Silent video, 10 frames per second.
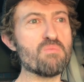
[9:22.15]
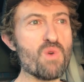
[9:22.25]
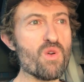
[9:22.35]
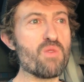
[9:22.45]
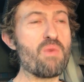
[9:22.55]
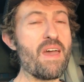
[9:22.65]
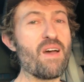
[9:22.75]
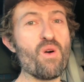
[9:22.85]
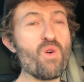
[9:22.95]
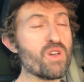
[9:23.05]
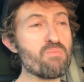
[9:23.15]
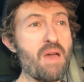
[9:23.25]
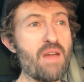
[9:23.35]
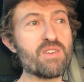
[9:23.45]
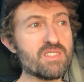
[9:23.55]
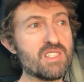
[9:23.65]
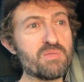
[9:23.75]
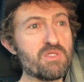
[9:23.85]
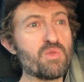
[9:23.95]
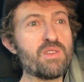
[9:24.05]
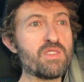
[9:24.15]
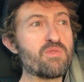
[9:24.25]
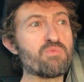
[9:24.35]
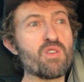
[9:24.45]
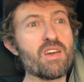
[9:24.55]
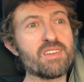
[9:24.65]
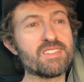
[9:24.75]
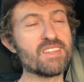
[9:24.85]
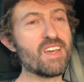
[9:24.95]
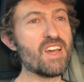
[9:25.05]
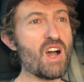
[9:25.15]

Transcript: more about, or comparisons between different products.